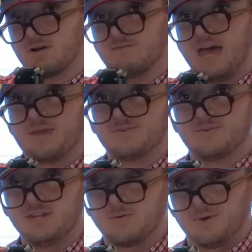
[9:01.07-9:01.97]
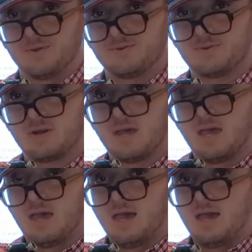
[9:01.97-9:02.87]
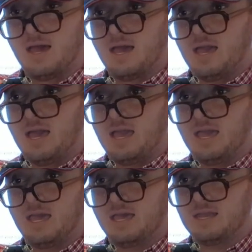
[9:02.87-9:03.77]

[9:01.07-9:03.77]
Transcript: of that sequence, and